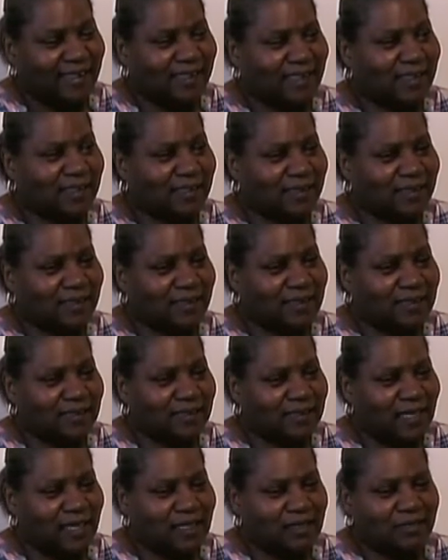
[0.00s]
and uh,
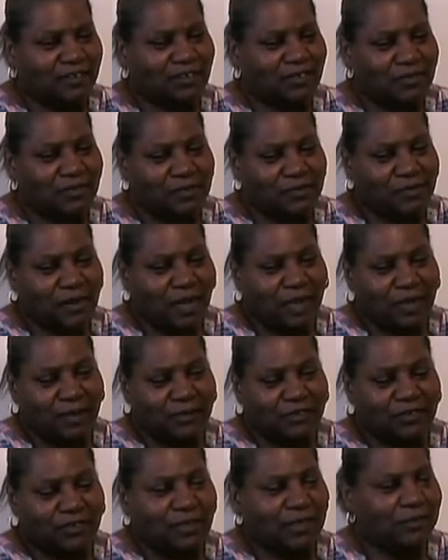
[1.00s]
I enjoy I
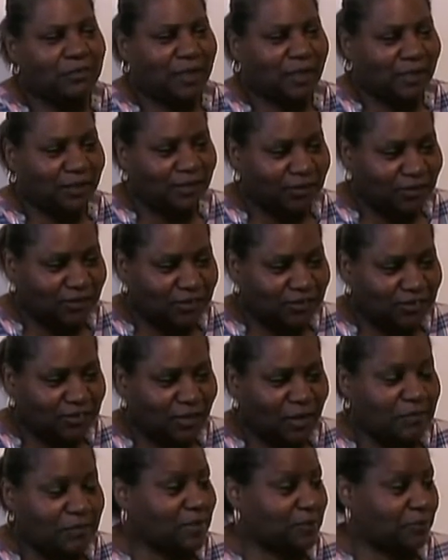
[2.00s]
enjoy being an
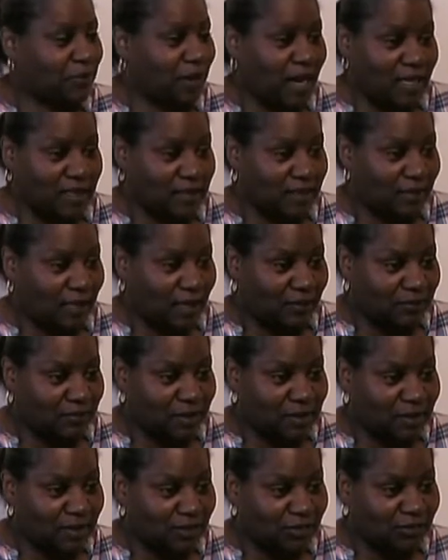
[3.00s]
Oshun, I'm surprised that I
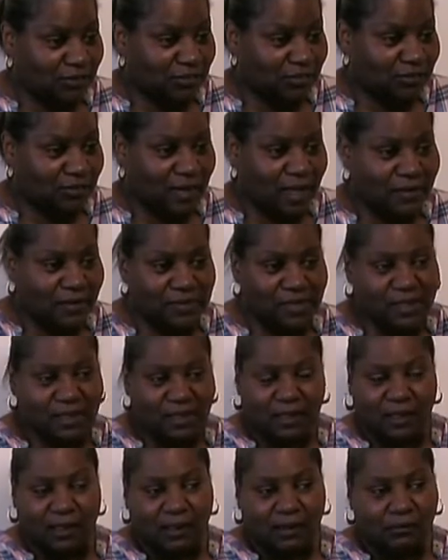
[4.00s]
was an Oshun, and I was
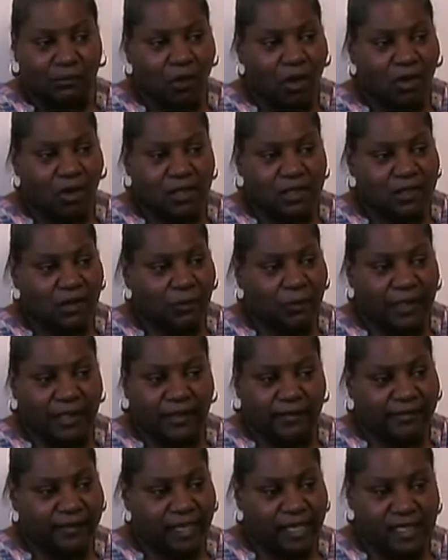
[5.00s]
marked so
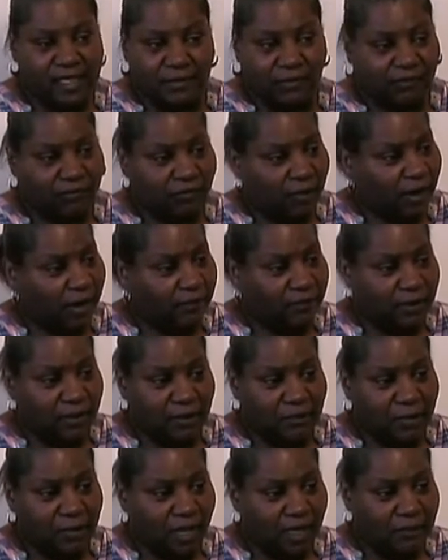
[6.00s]
many things before I
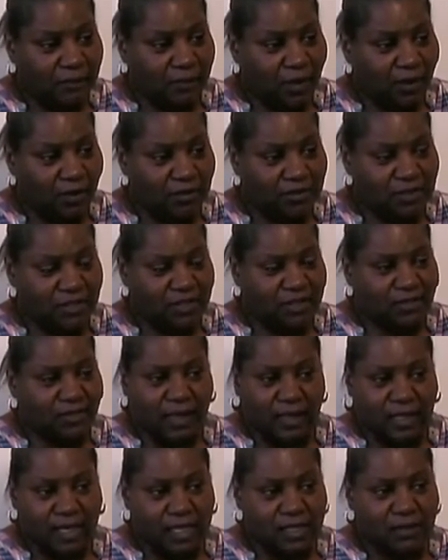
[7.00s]
really made my Ocha, so
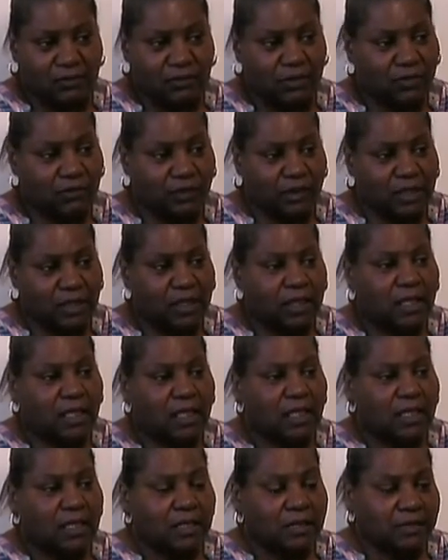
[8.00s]
I guess it was really
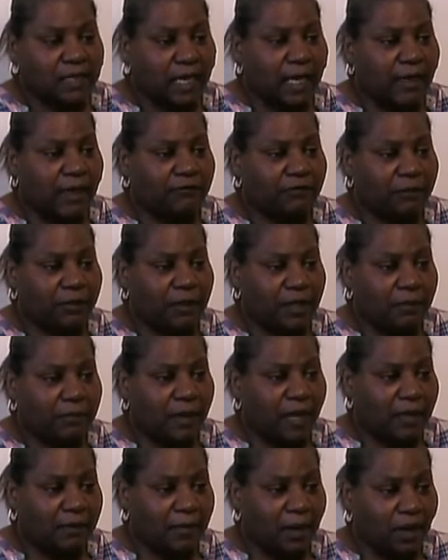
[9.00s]
time for me to
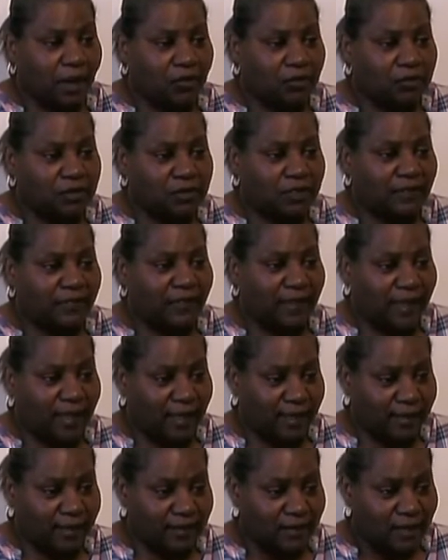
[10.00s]
make my Ocha
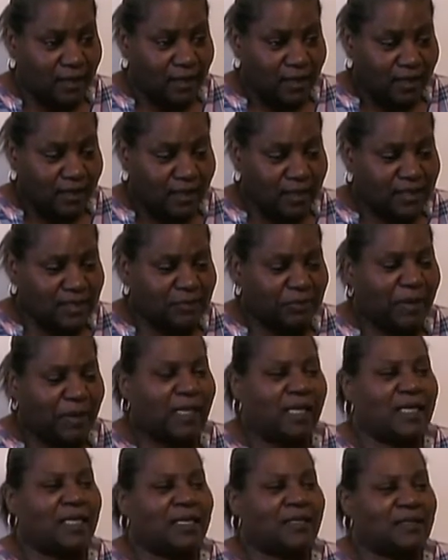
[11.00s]
then because
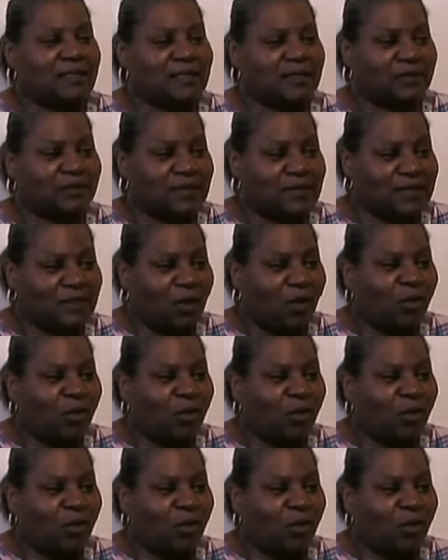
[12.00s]
Penny is, was